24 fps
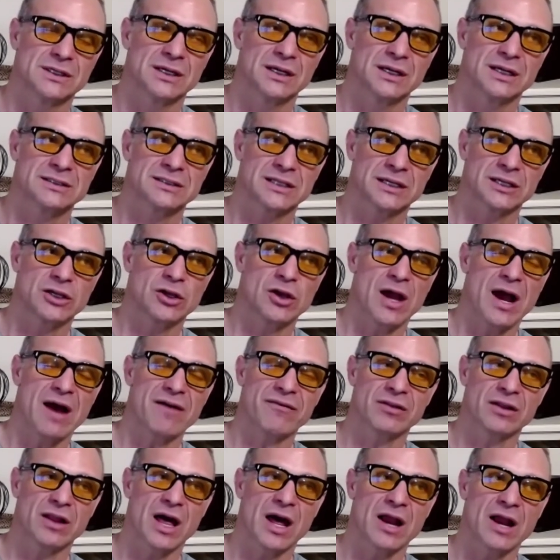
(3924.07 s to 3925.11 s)
it's like you
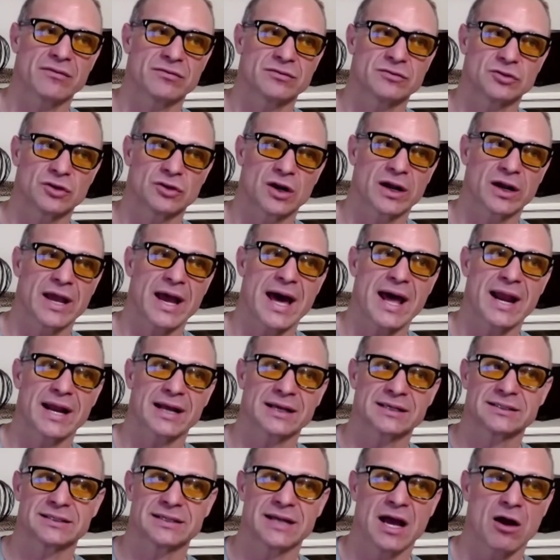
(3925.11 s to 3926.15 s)
have a lot of drug
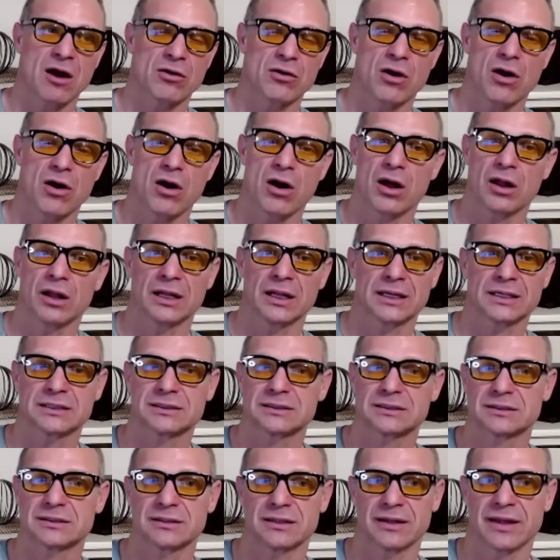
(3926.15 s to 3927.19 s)
addicts and
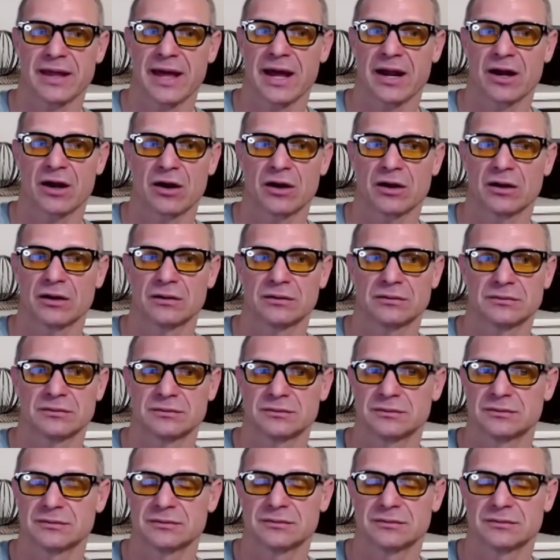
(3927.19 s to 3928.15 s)
alcoholics that are